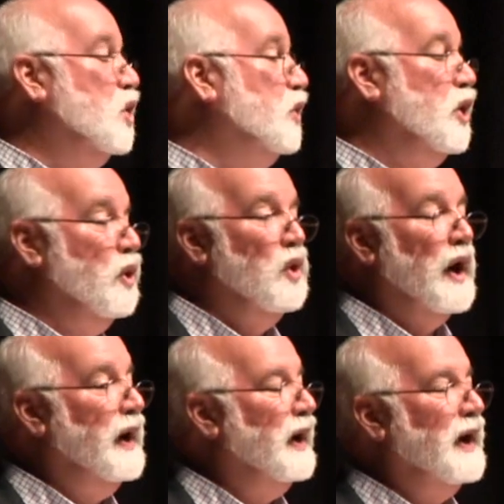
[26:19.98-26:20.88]
Who knew?
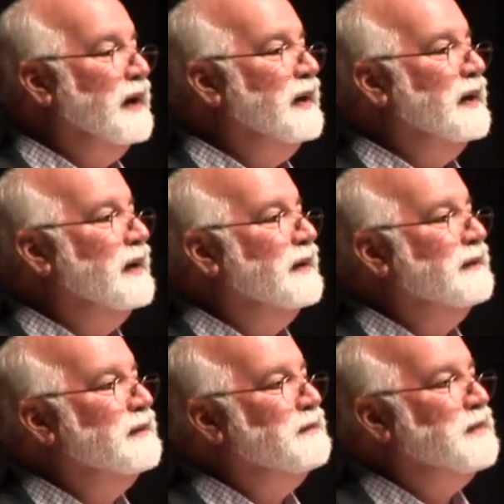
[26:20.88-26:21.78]
I, I
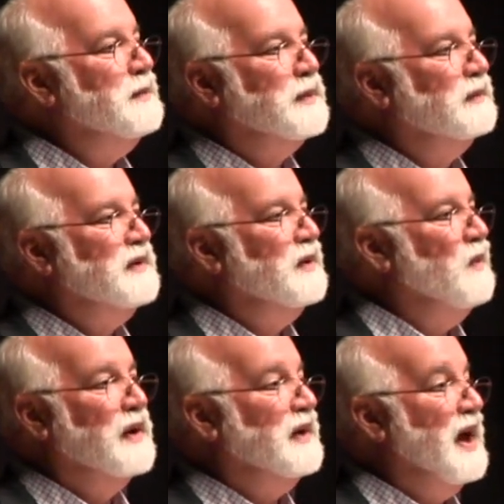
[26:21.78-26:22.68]
uh, people didn't
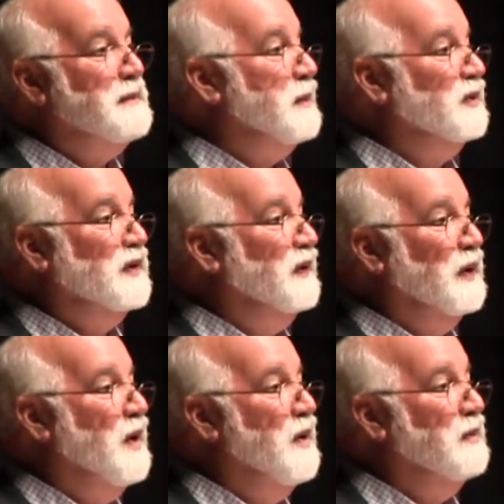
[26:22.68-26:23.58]
want gang members in
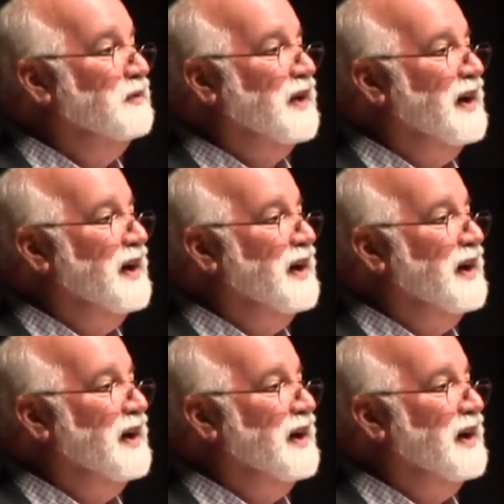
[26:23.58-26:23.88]
their homes.